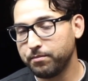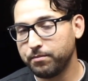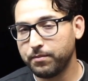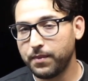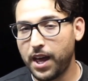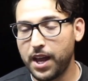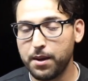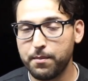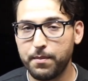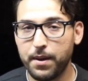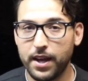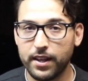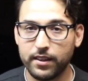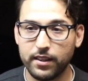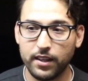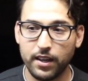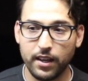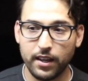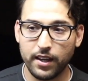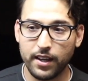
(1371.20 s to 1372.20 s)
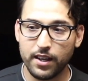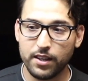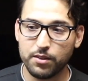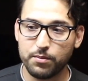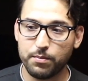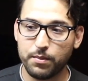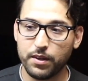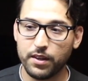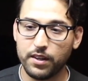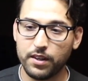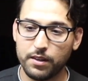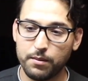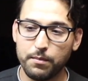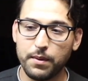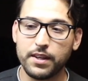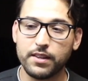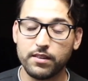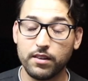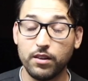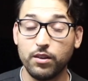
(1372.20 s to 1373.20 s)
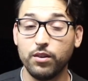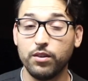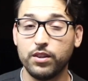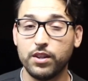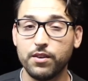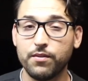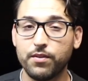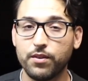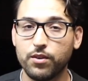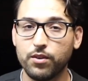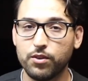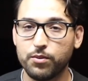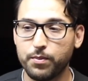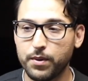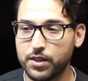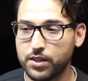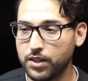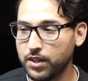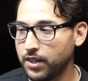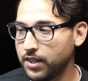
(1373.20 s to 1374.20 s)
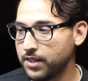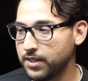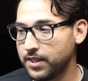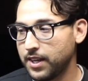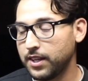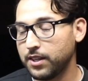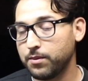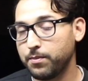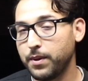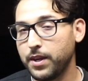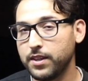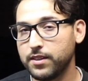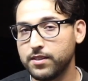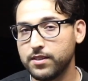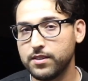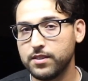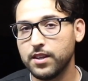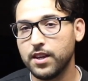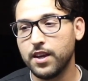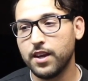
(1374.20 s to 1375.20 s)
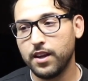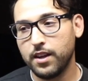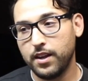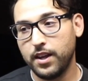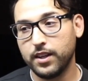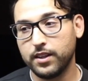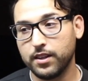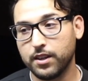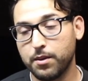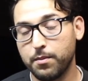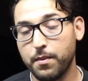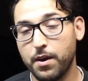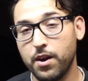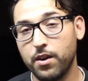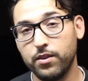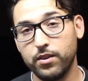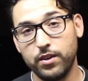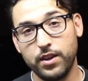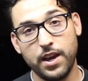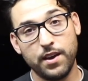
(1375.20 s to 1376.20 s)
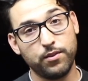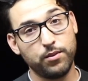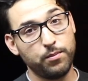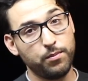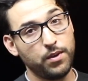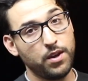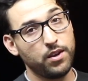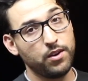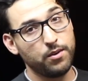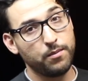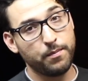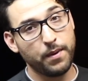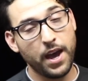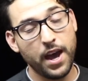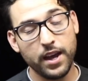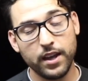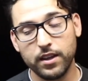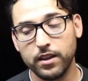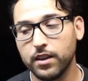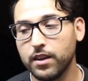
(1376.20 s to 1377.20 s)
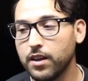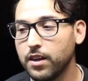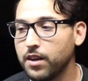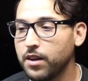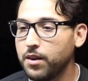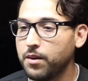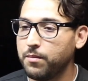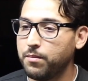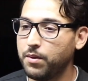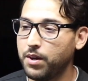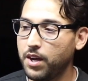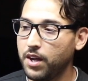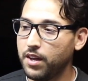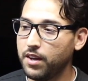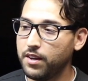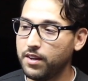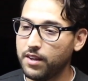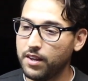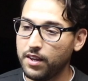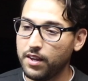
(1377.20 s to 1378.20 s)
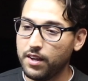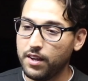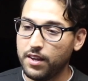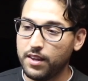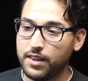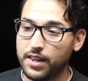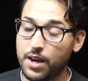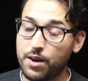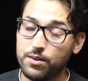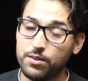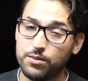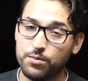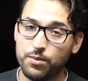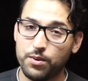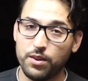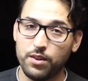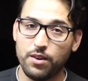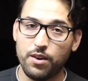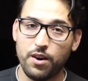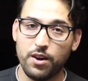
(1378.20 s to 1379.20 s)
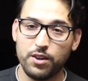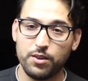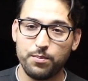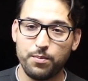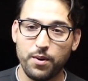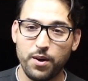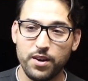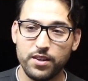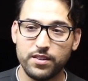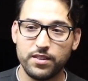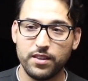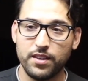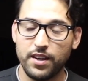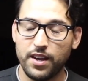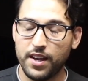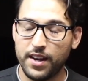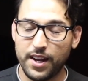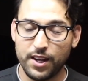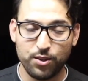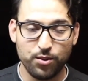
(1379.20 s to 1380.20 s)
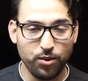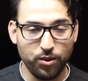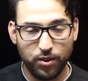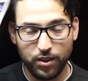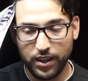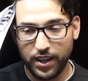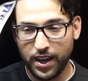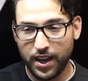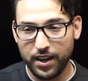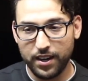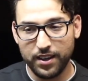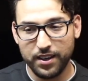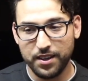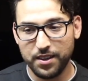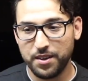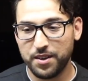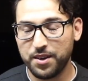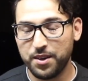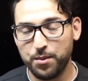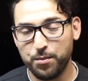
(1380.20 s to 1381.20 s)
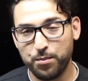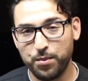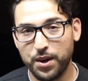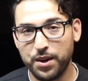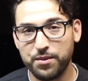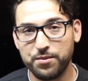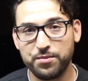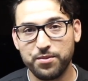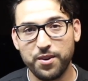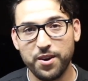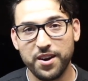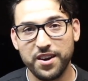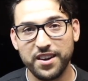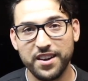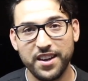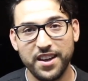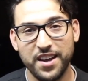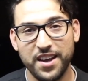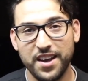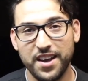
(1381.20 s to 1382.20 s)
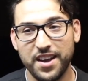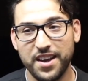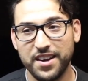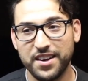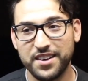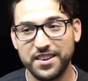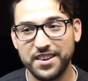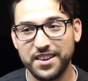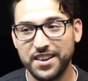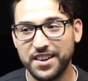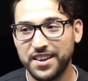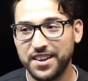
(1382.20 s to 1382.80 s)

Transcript: Not a bad thing, I guess, but it makes it a little difficult, especially in tight spaces like the Camaro that you have to be on your back. But that was one of the hardest parts, and I totally had a brain fart and